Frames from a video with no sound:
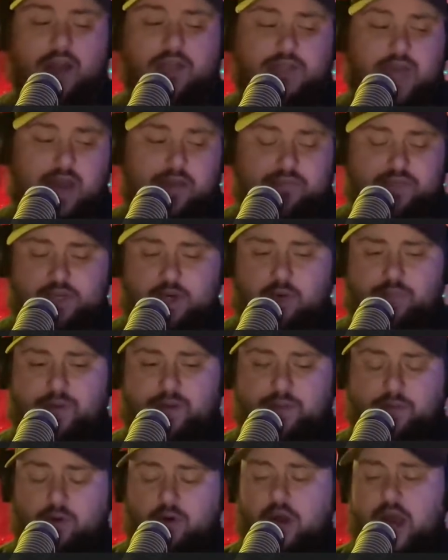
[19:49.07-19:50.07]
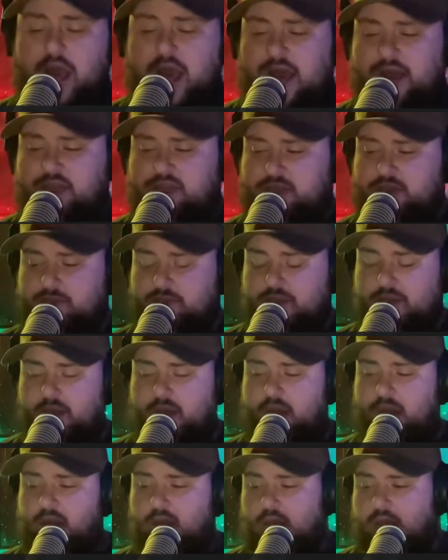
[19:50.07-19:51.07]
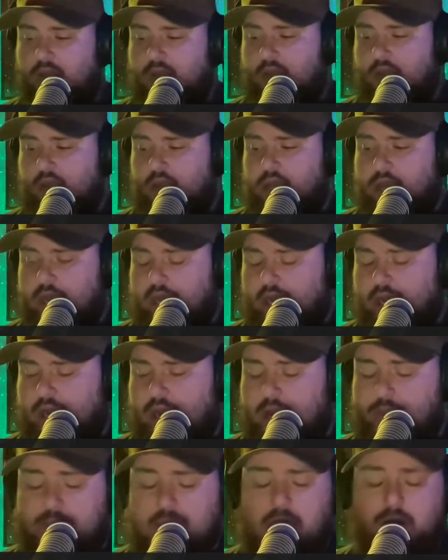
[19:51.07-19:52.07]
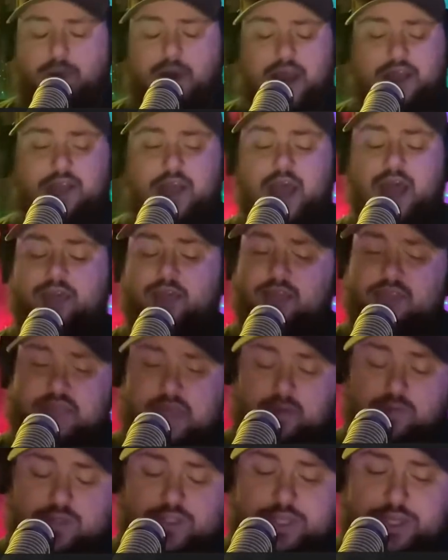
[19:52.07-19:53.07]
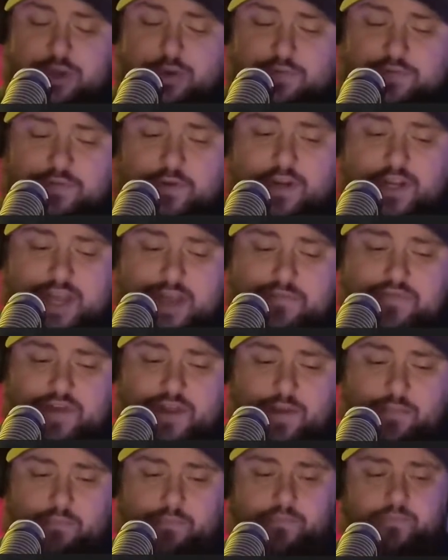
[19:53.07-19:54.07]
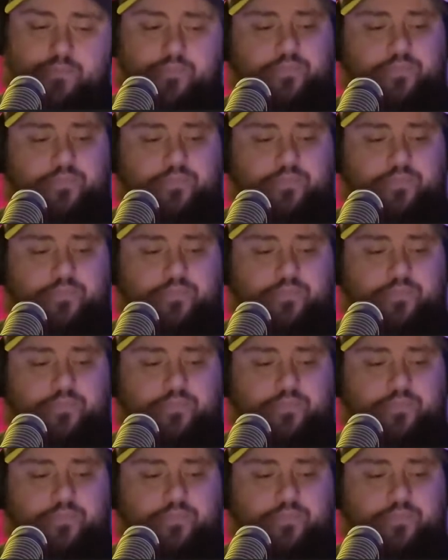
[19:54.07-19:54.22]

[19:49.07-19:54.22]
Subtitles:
of times, you know, people will ask me about my dad. They say, well, do you forgive him?